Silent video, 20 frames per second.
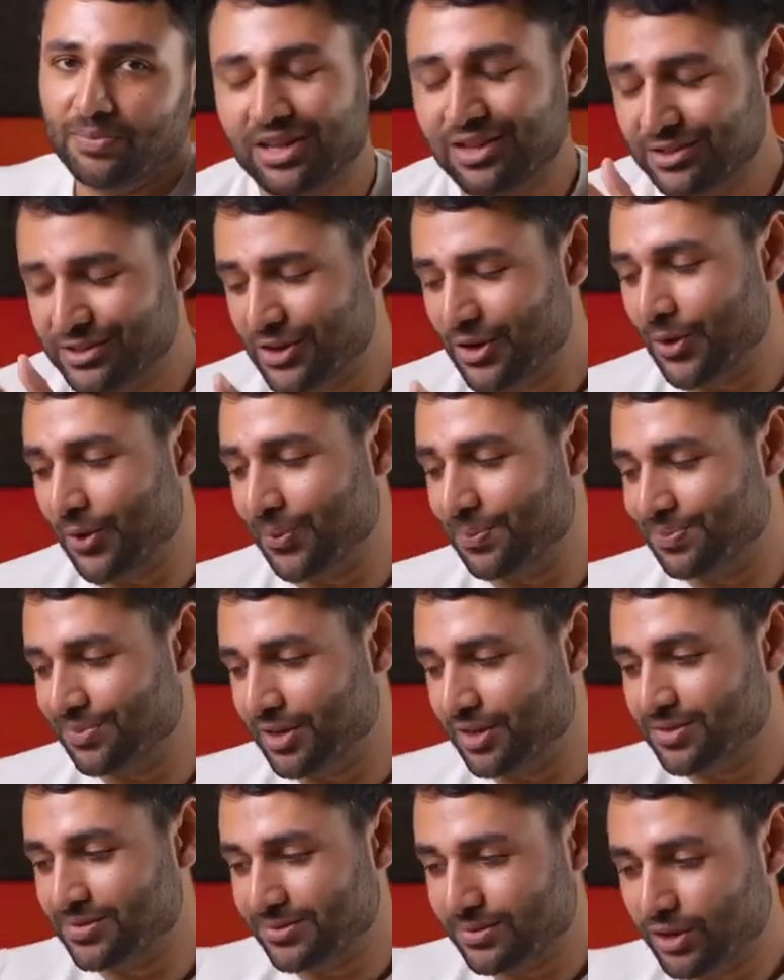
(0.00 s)
And so,
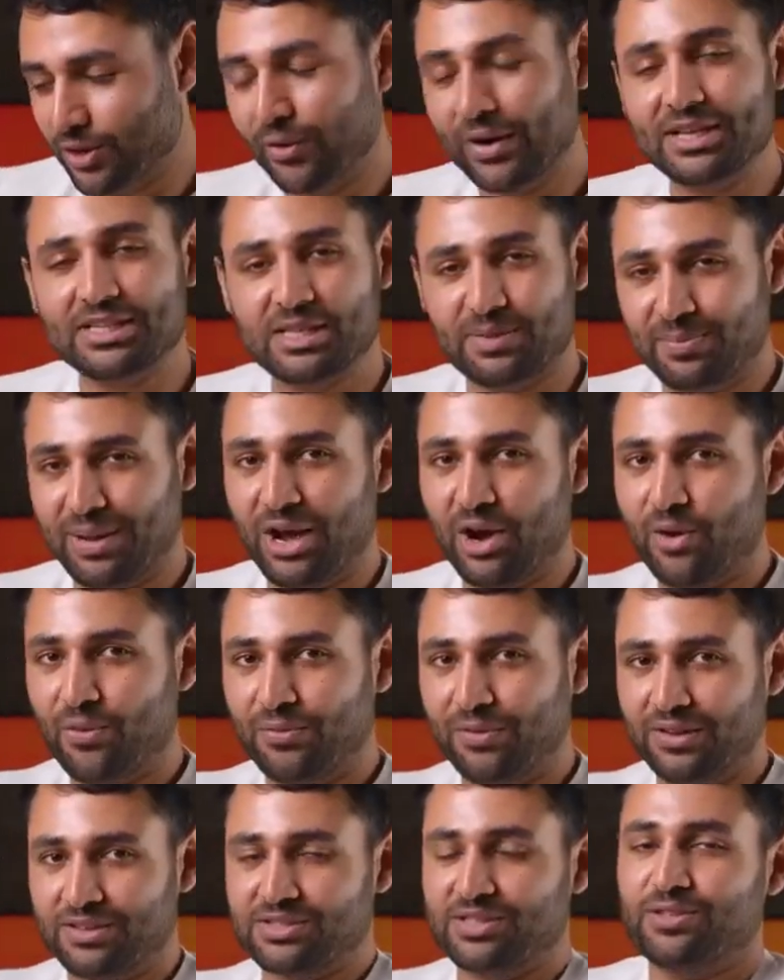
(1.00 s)
as crazy
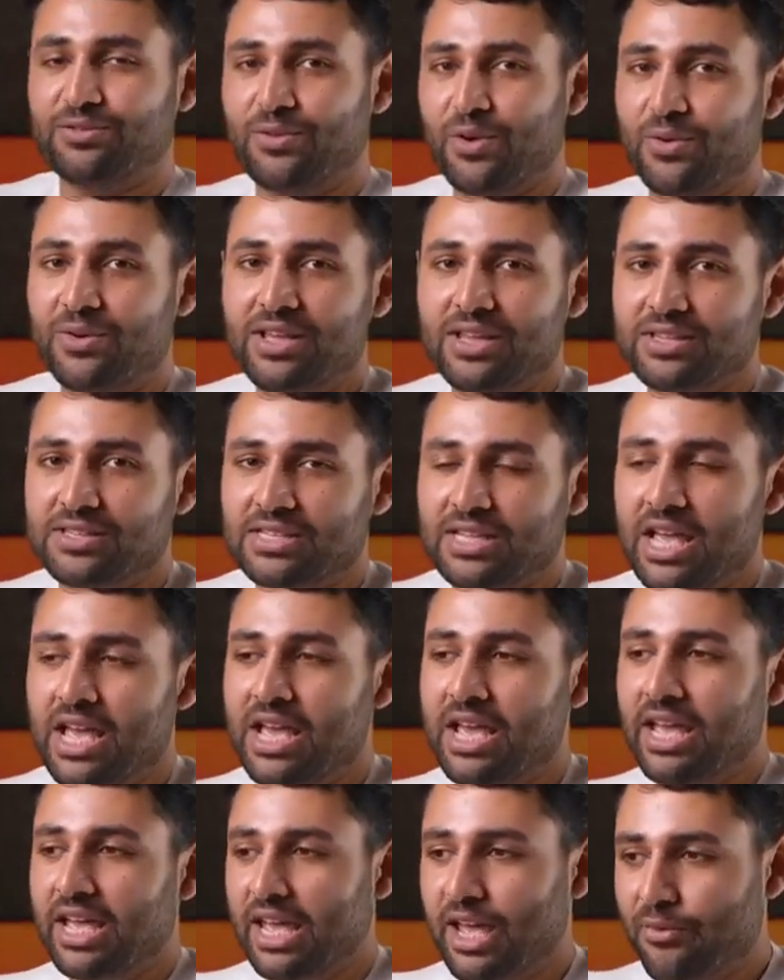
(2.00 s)
powerful as this phone is,
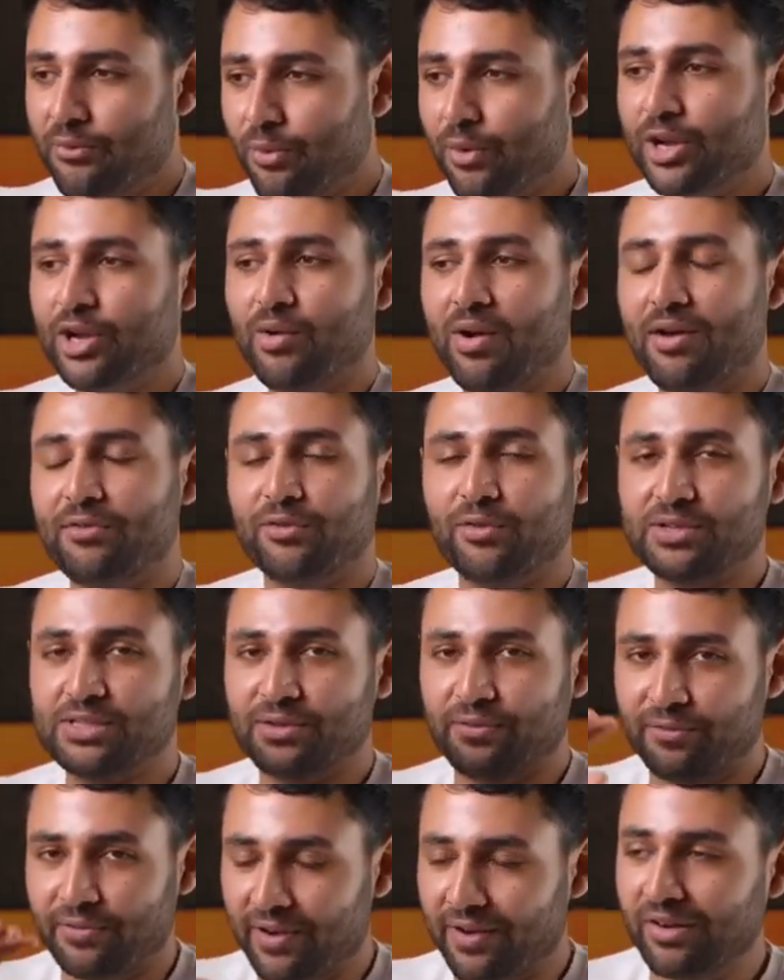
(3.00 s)
if what you're after is
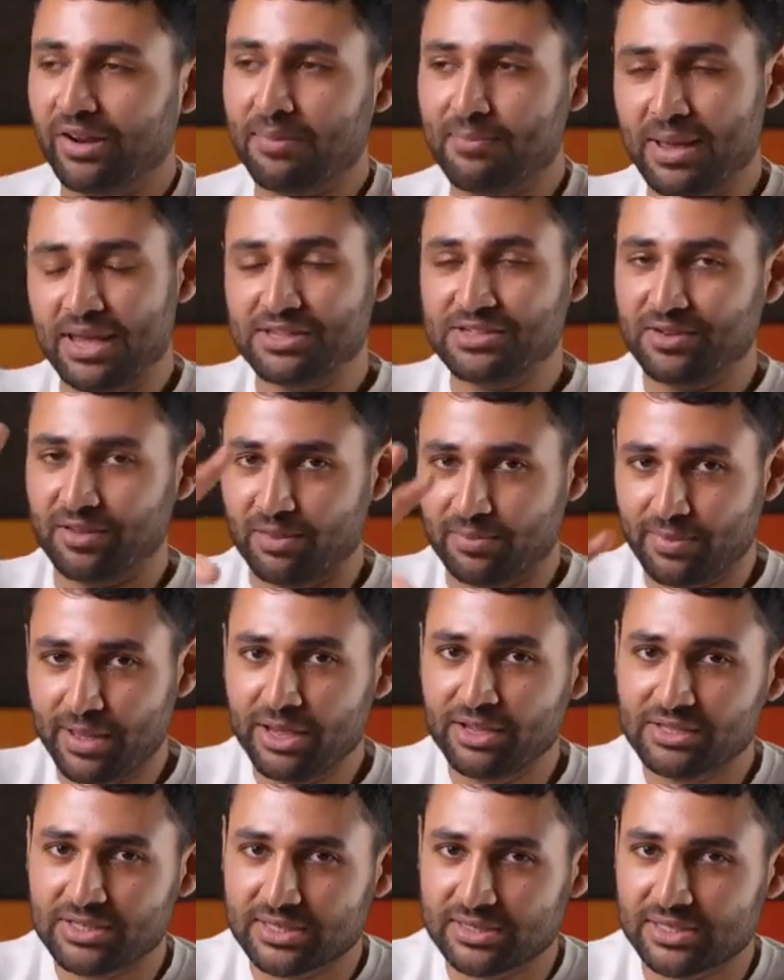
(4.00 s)
the very best of the
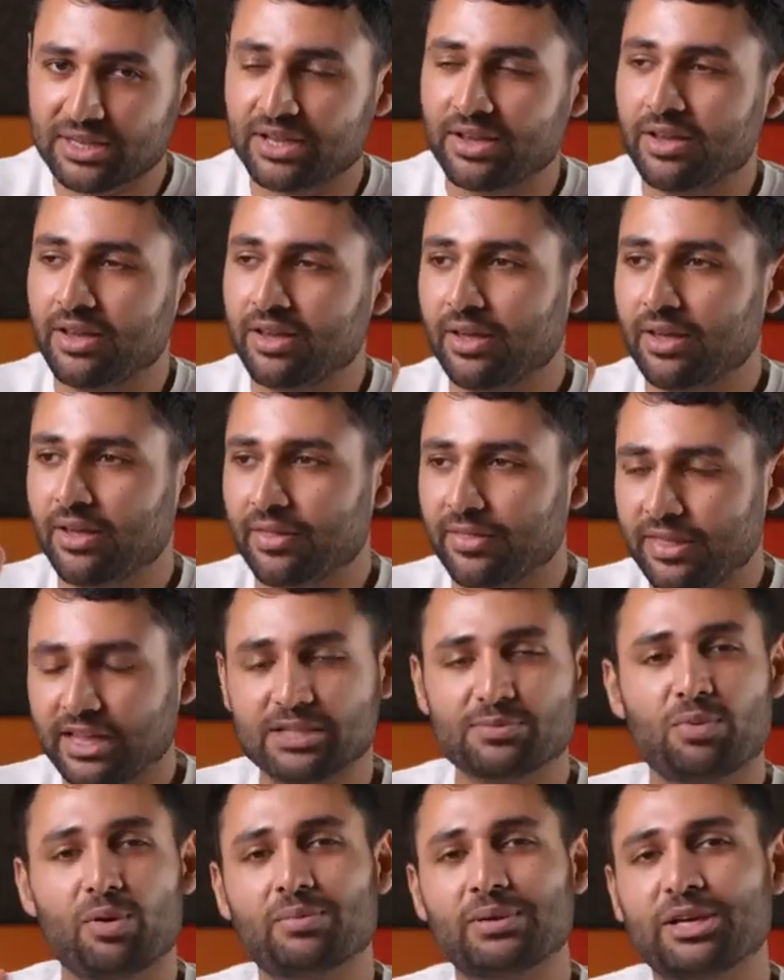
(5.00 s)
best,
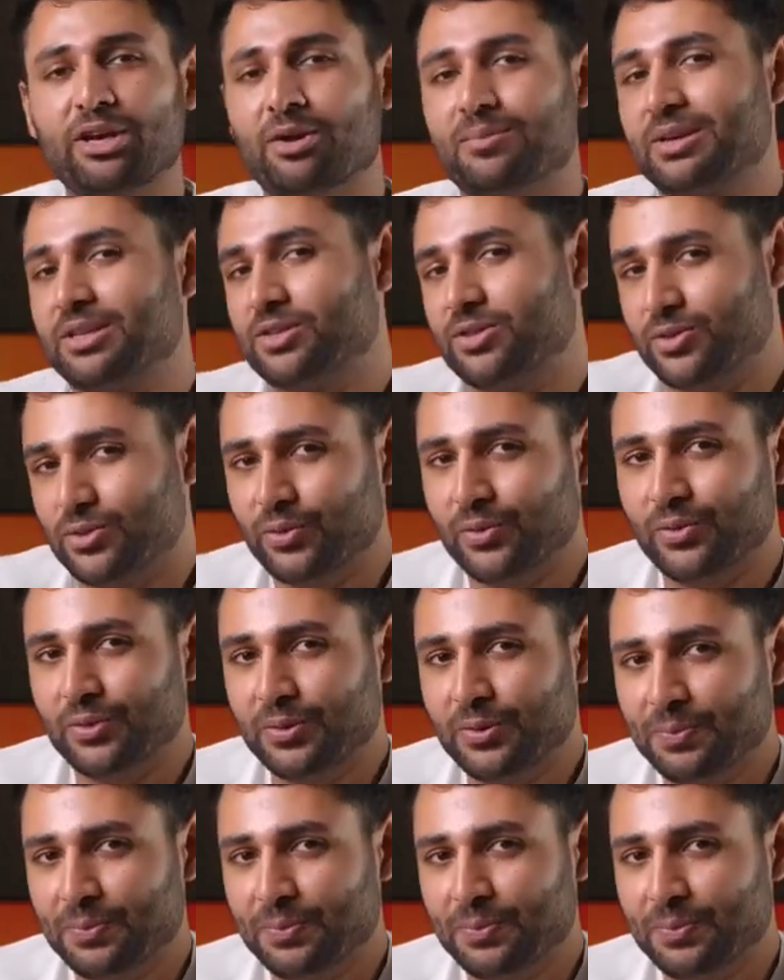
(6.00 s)
that's probably coming soon.